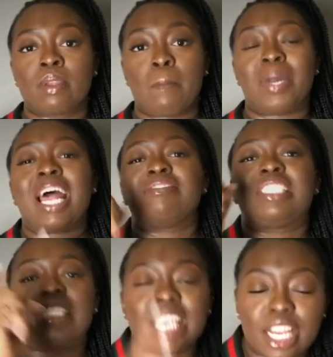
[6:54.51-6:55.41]
But I've
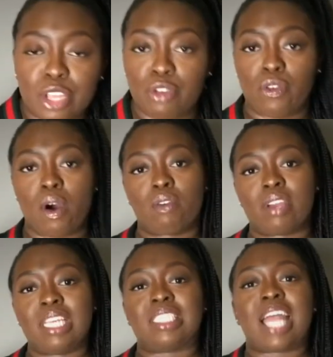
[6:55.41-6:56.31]
sent you for a
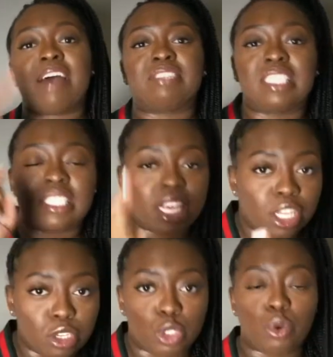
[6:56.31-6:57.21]
reason. I've sent
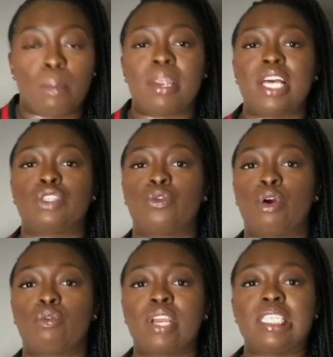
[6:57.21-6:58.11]
you to a place for
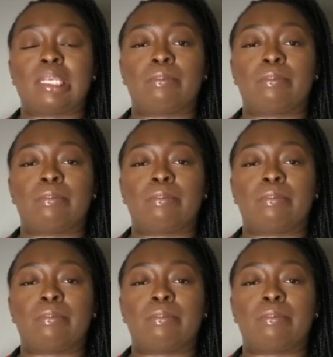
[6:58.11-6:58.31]
a reason,